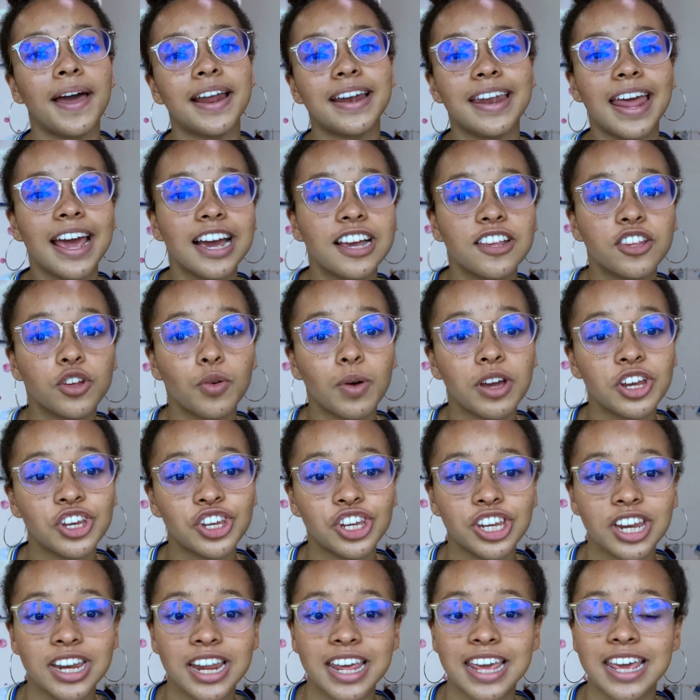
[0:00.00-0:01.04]
next
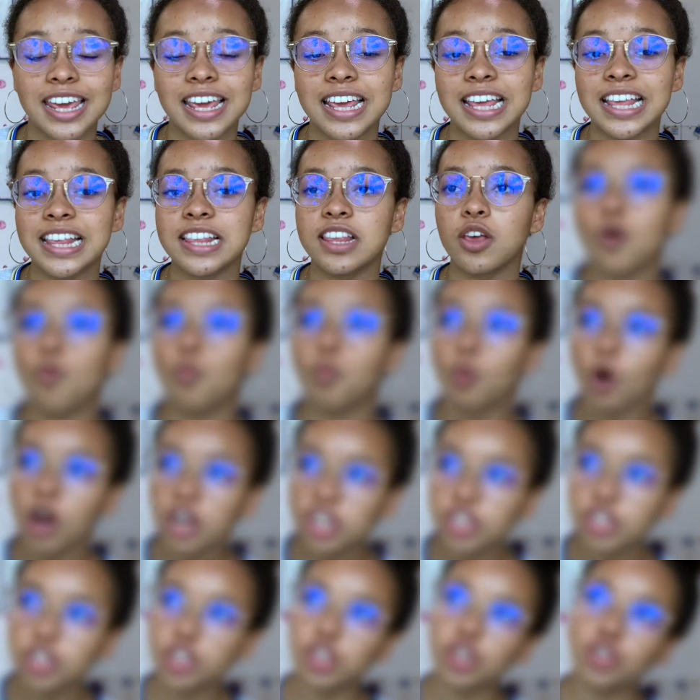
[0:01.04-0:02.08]
question is,
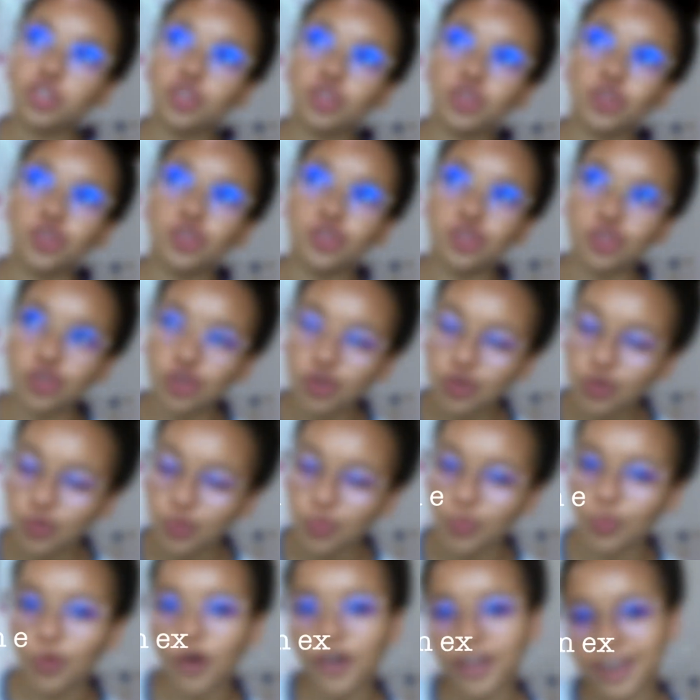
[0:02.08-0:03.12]
what to
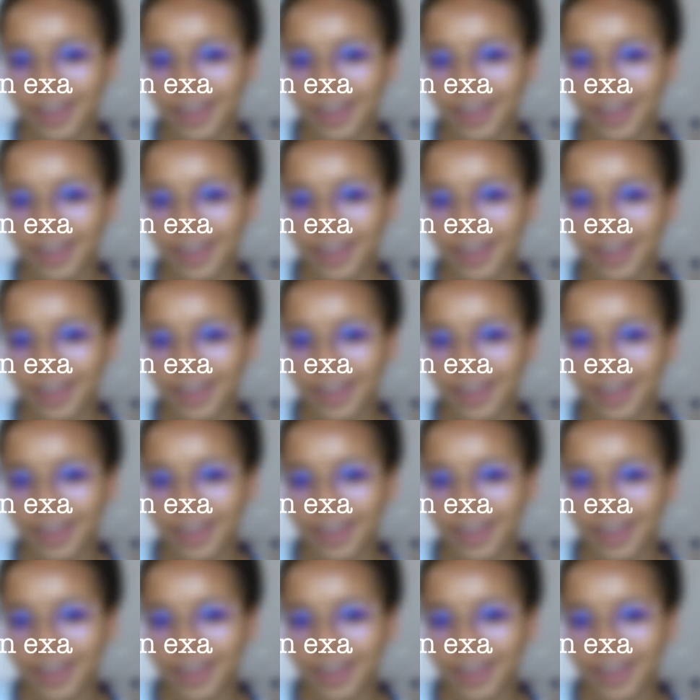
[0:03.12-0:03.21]
do on